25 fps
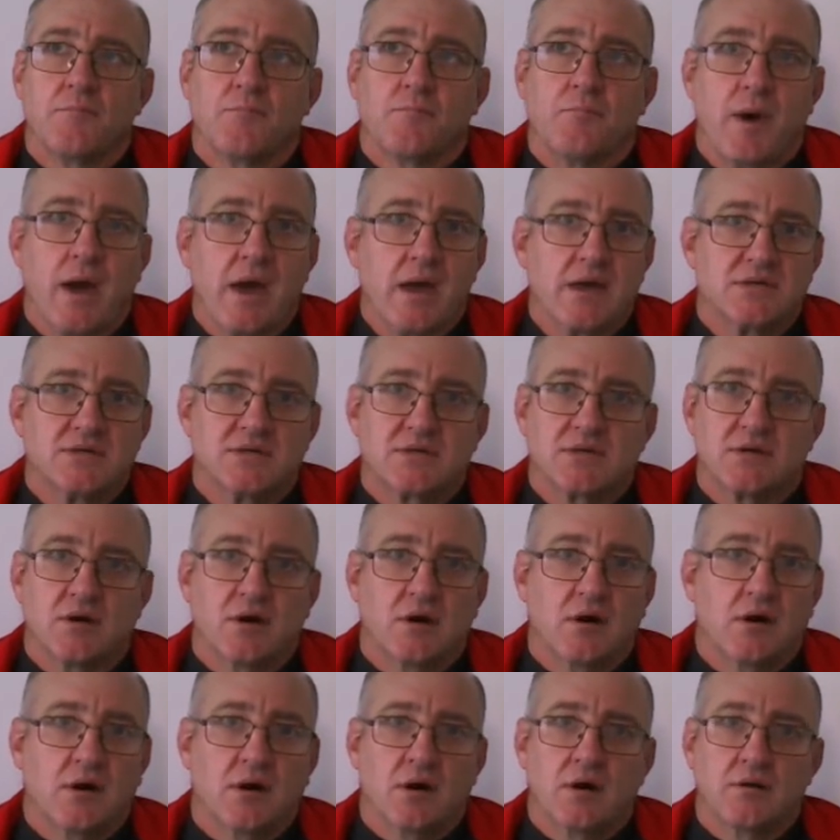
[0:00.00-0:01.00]
based
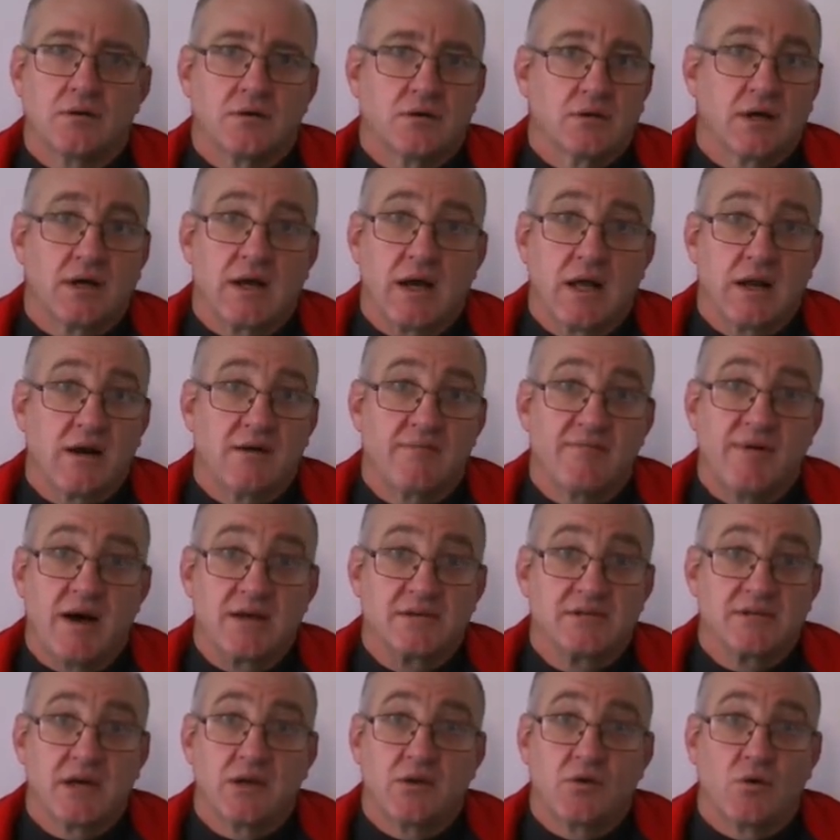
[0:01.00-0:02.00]
on the color of our
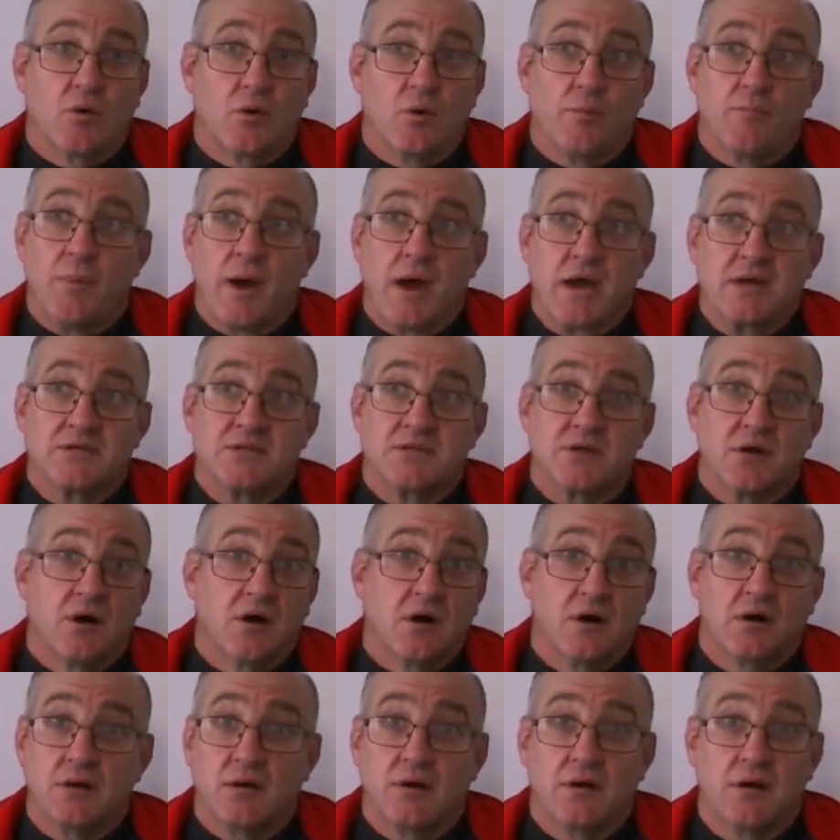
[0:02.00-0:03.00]
skin, or based
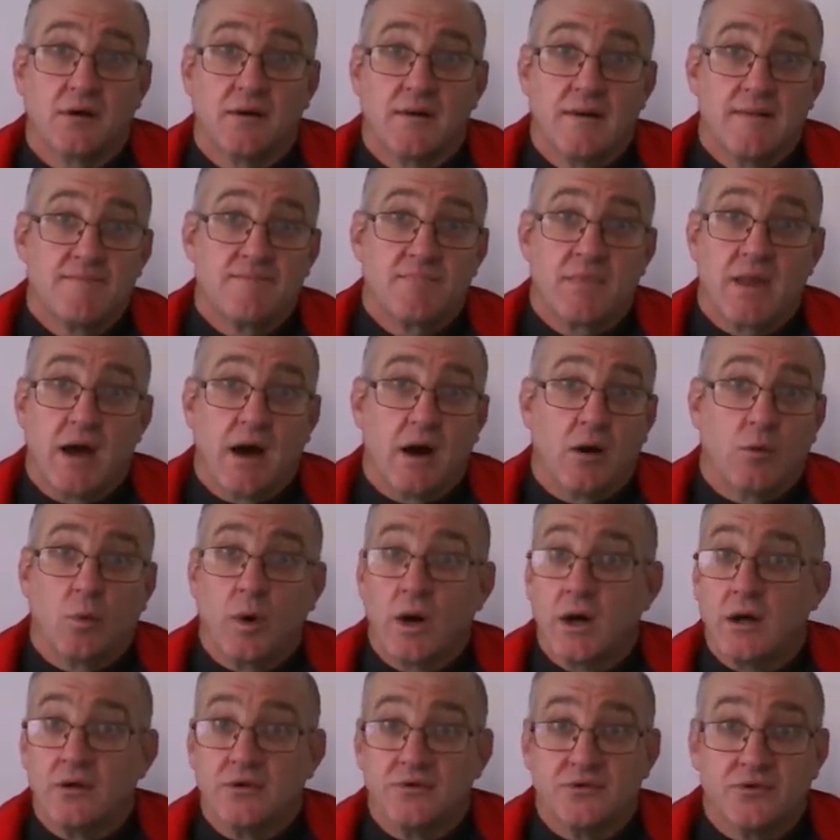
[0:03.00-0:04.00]
on our
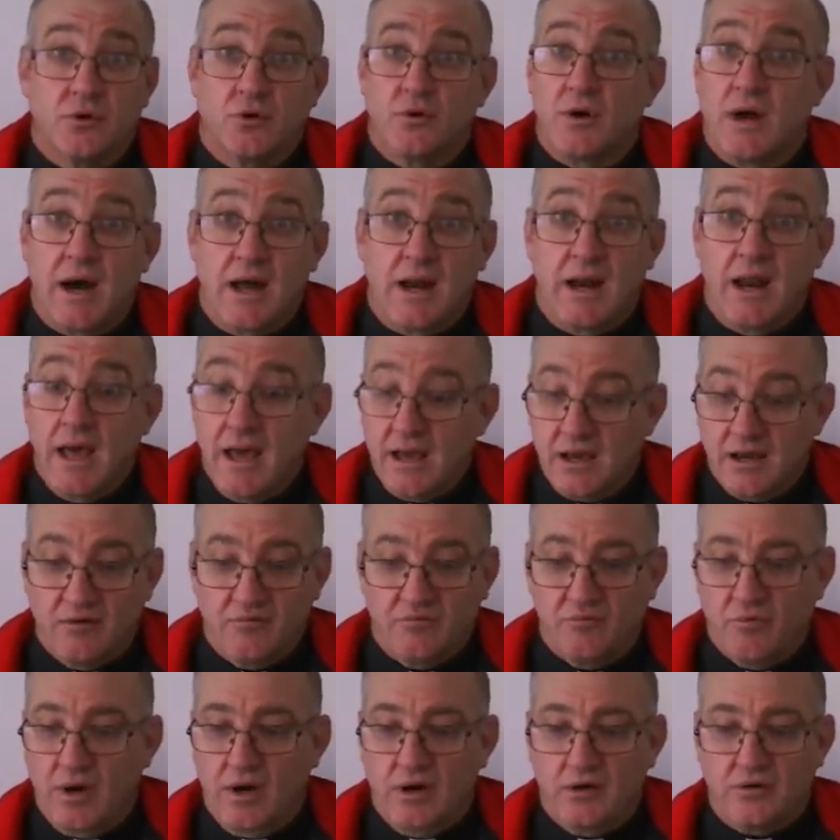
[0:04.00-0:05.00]
wealth or our lack
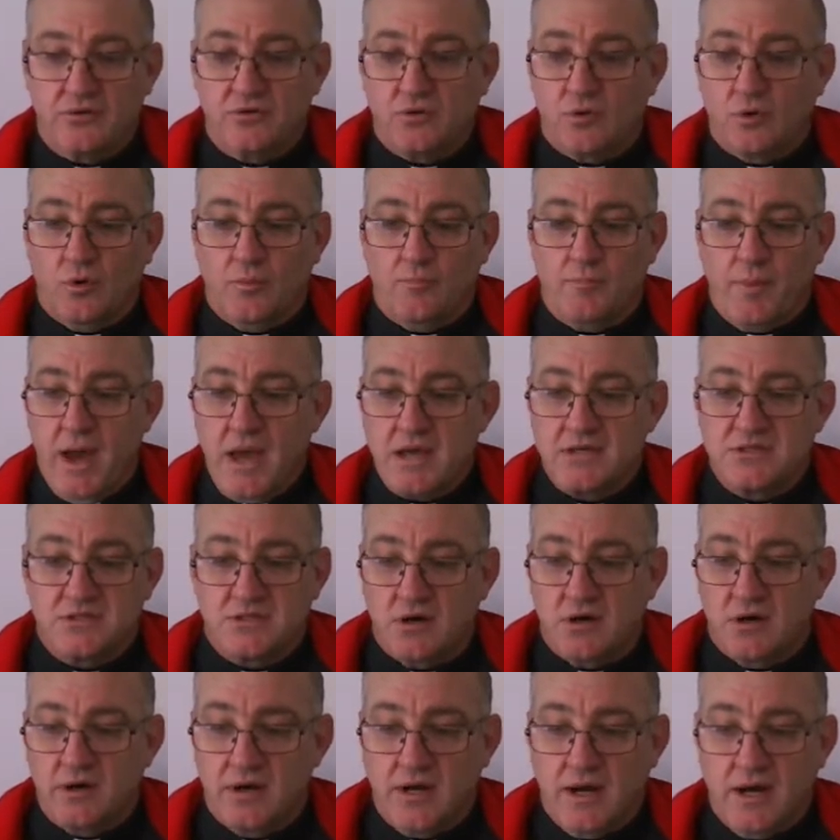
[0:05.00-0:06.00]
of wealth, or based
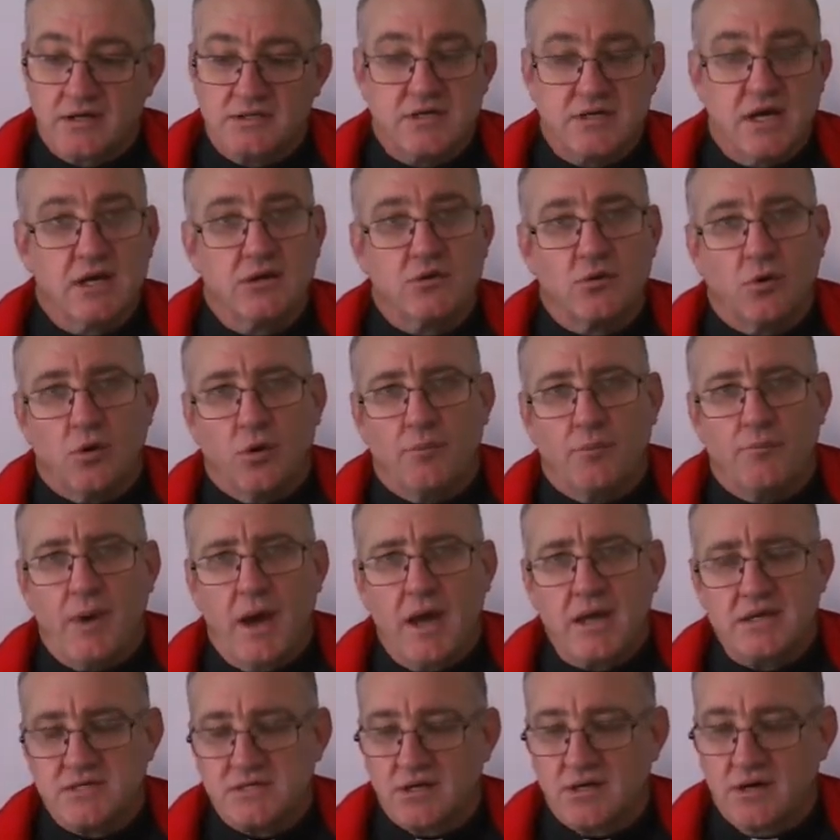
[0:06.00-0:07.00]
on our gender, or
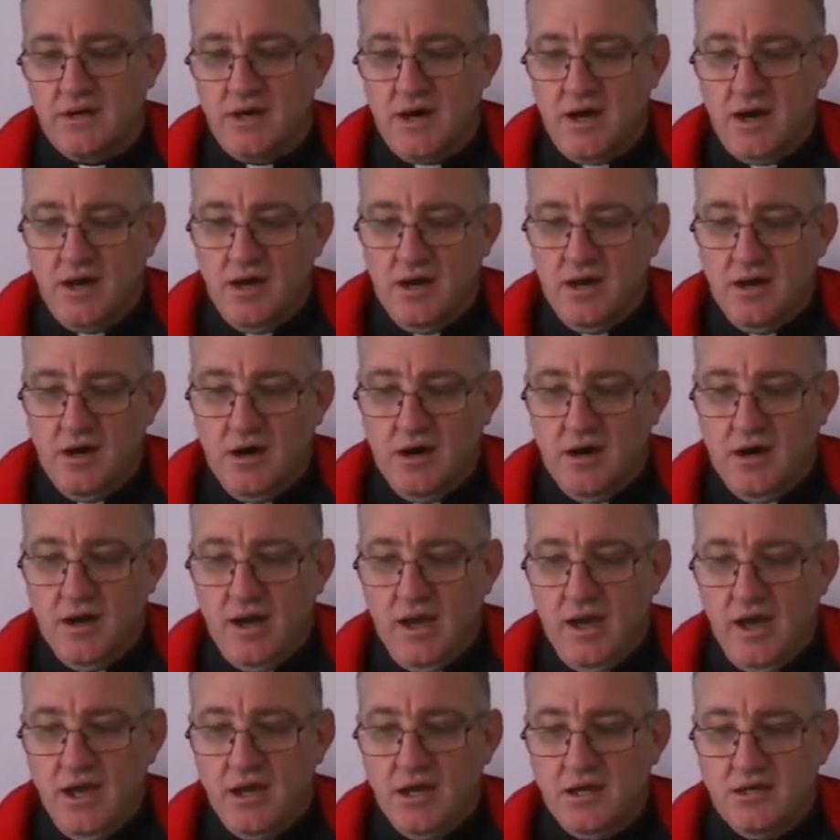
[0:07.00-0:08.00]
based on our
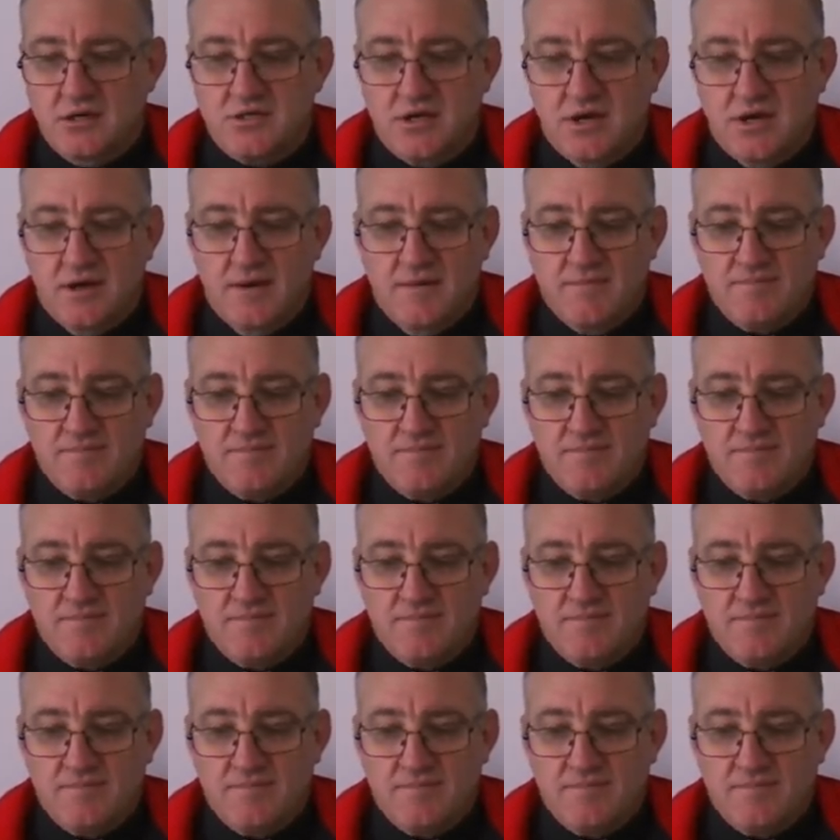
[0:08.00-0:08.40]
age.